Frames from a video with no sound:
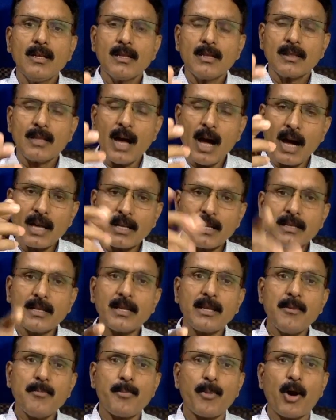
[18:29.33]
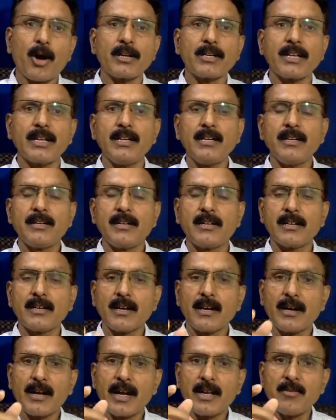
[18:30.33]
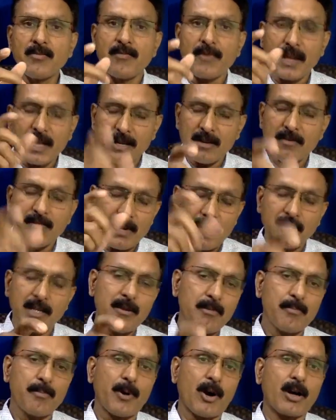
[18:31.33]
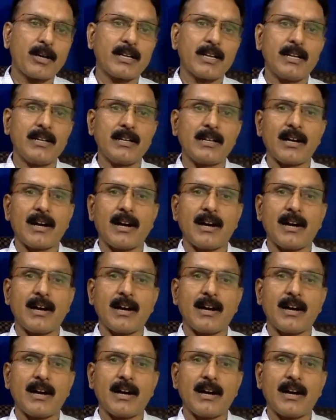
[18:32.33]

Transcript: The another important and very, very important